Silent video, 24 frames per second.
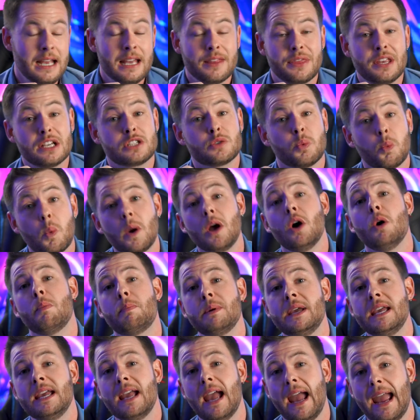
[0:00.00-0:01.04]
This will
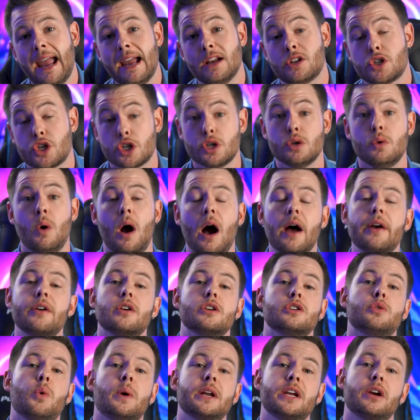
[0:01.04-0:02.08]
be a true
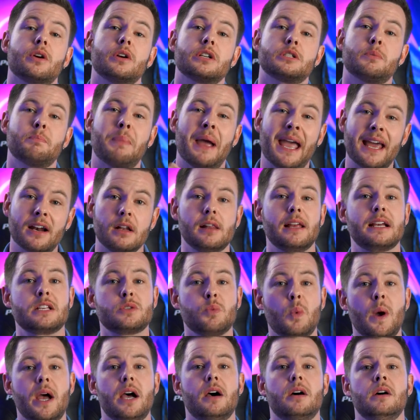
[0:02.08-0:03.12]
120 hertz panel as
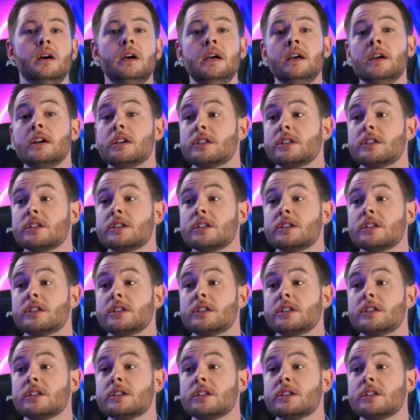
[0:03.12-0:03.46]
well.